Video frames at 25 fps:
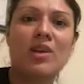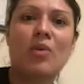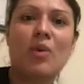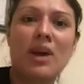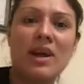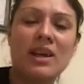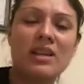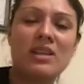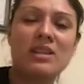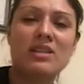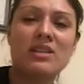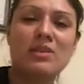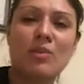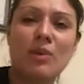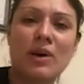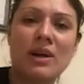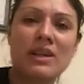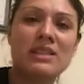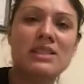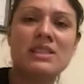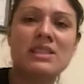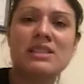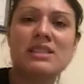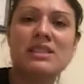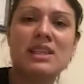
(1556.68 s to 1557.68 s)
why
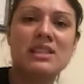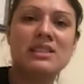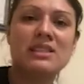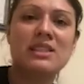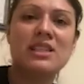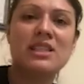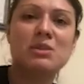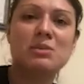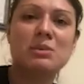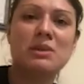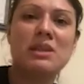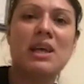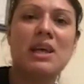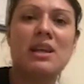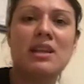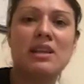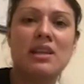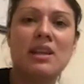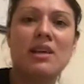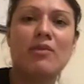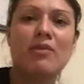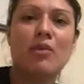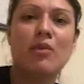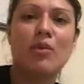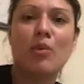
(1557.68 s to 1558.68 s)
didn't they teach me that in
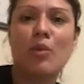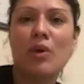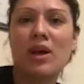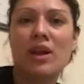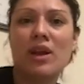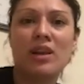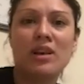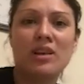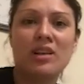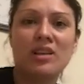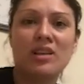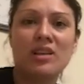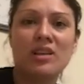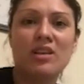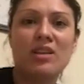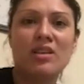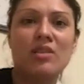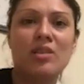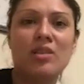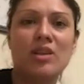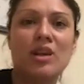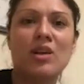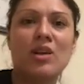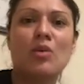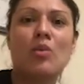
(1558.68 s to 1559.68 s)
level 1? You
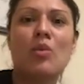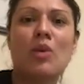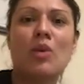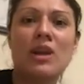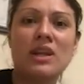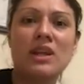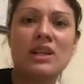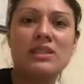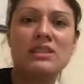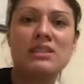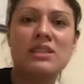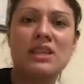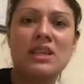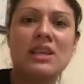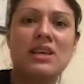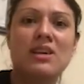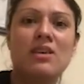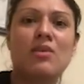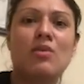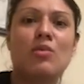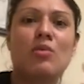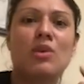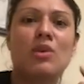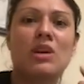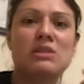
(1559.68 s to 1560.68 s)
know, like, what's
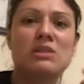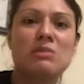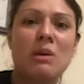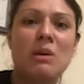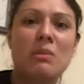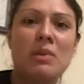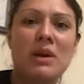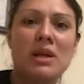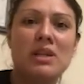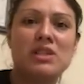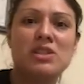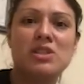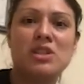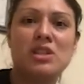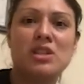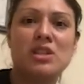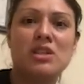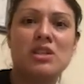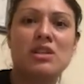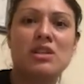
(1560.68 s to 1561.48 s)
the patient going to